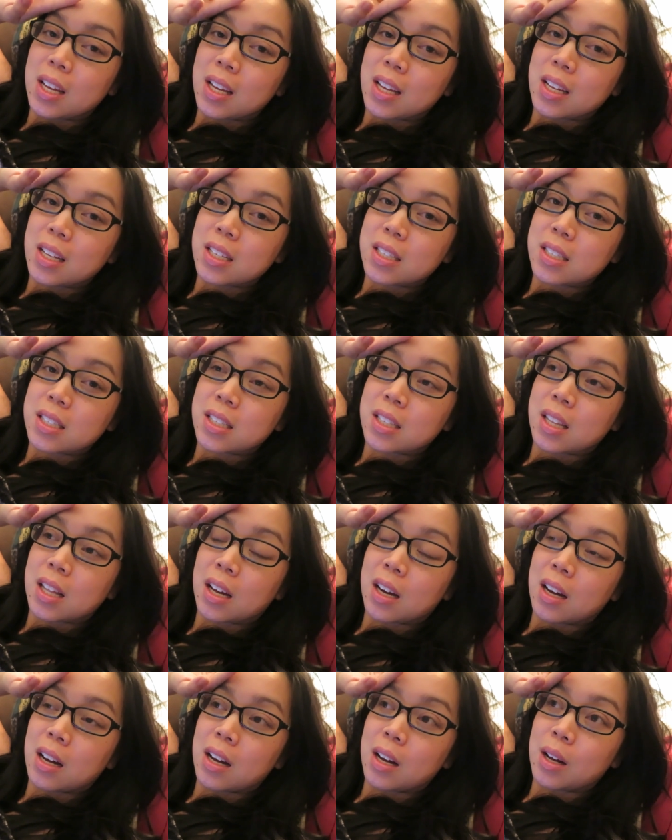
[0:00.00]
is
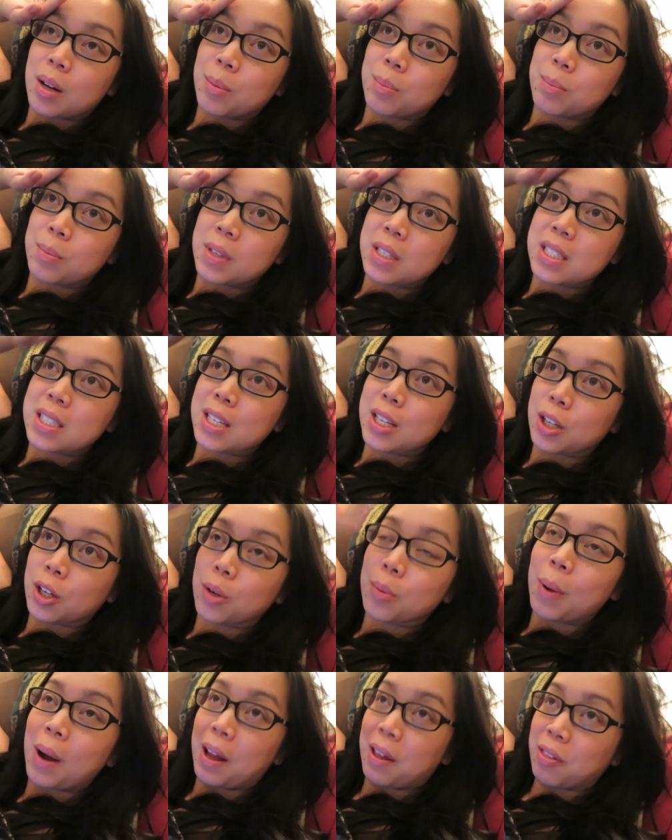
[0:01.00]
the um,
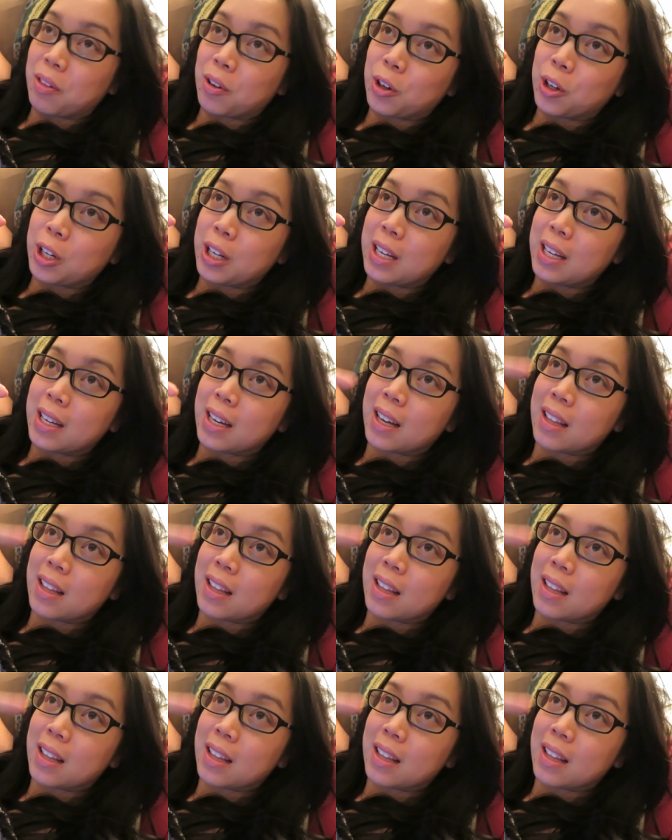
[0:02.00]
Single by 30.